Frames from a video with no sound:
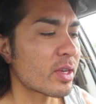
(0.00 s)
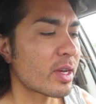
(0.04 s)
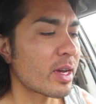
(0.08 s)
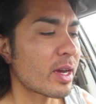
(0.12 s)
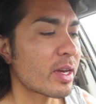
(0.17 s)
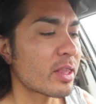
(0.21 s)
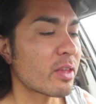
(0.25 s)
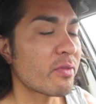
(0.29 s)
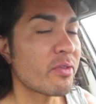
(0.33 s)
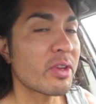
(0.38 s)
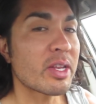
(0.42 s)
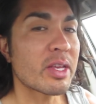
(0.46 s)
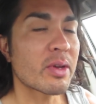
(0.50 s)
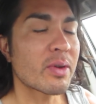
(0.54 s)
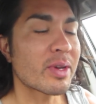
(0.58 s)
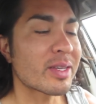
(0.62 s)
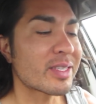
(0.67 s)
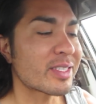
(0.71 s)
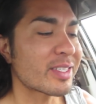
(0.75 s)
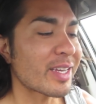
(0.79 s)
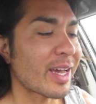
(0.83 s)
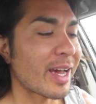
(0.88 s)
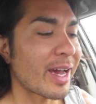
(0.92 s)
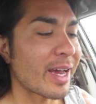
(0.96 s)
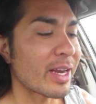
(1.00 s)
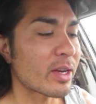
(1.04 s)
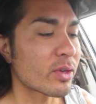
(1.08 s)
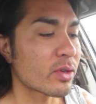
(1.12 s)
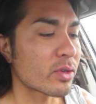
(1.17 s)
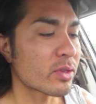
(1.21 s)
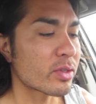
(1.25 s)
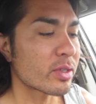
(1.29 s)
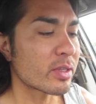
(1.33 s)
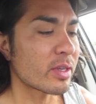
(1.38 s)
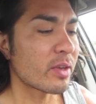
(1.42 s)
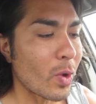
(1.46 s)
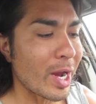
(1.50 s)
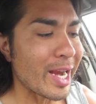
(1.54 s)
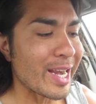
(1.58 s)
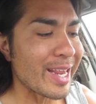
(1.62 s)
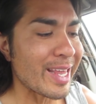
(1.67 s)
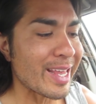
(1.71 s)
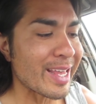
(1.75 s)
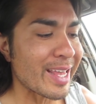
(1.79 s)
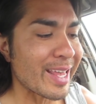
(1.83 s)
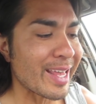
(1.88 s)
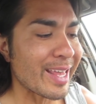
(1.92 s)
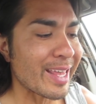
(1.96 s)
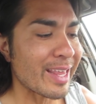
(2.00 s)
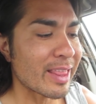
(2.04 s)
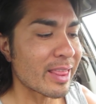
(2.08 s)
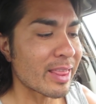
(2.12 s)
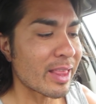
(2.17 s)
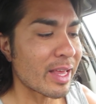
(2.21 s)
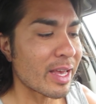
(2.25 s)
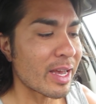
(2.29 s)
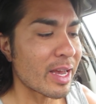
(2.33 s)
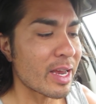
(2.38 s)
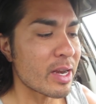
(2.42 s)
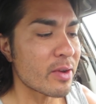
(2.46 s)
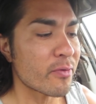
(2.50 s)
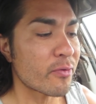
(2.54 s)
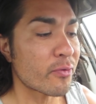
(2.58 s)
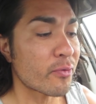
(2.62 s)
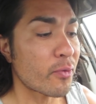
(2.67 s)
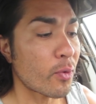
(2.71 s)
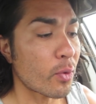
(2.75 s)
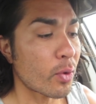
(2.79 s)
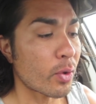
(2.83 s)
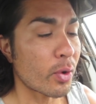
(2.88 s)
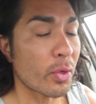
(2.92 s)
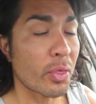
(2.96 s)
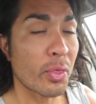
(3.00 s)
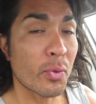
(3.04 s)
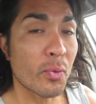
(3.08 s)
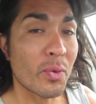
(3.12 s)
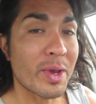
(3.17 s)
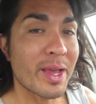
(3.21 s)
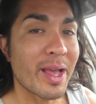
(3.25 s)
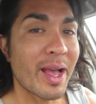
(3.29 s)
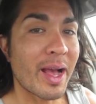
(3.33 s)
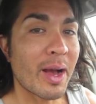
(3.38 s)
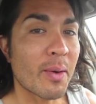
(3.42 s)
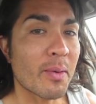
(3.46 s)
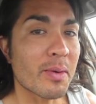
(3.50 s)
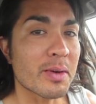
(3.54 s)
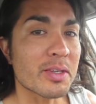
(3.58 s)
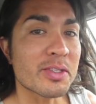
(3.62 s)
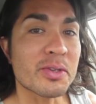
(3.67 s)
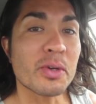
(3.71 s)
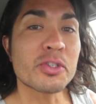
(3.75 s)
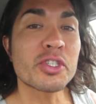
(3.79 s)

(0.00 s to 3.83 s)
The video is titled, Waiting in Line for 3 Hours.